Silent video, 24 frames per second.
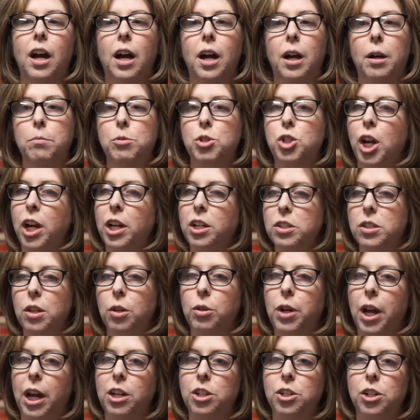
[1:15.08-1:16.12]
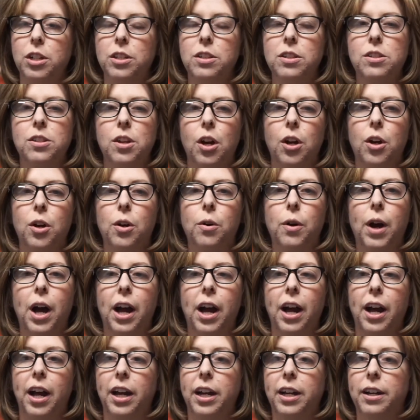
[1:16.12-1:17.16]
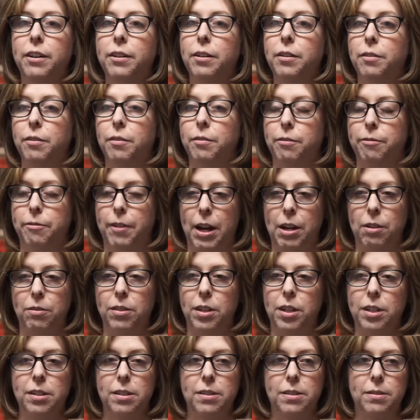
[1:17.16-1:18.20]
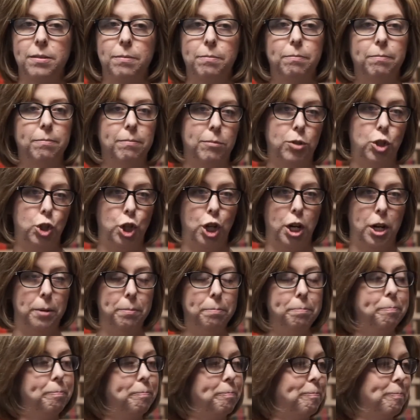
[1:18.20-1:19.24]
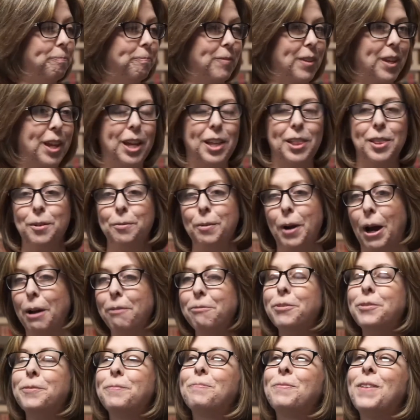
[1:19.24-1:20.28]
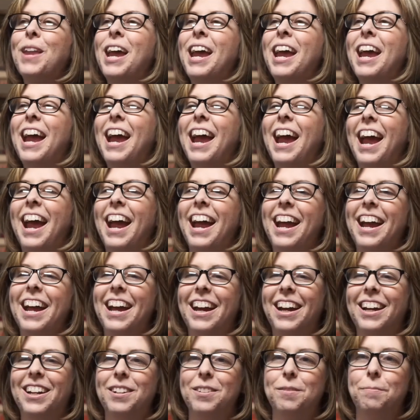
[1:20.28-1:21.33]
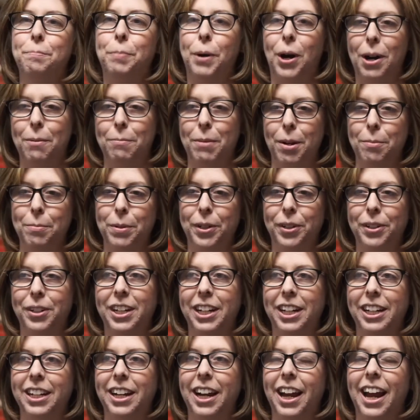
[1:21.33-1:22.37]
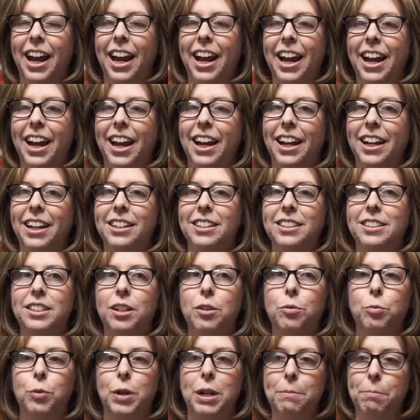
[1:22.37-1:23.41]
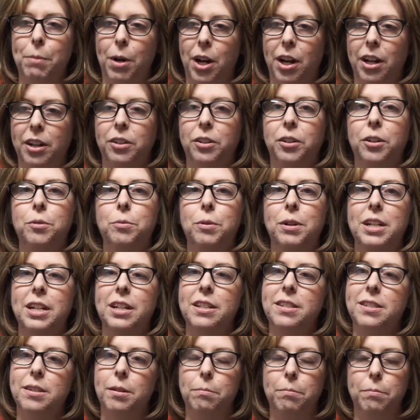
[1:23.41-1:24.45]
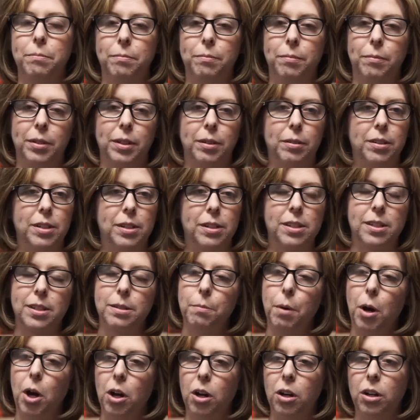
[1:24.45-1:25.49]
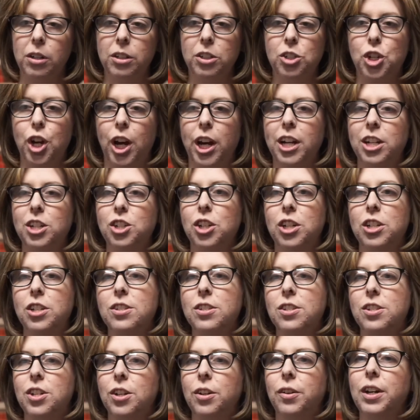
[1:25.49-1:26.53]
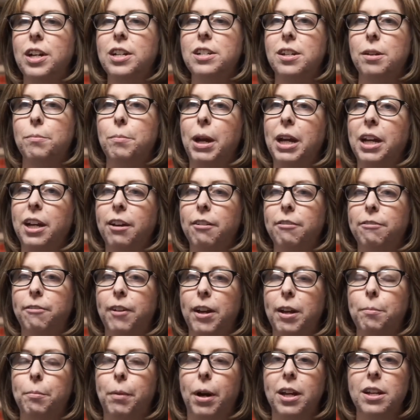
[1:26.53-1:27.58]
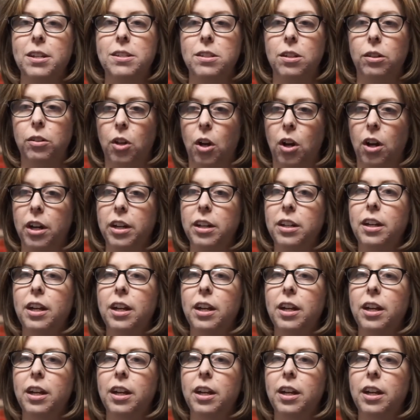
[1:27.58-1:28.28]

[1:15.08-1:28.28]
change locations. So I found this gym in the rough, and bought my building and remodeled. We did some small changes to it to make it fit my salon,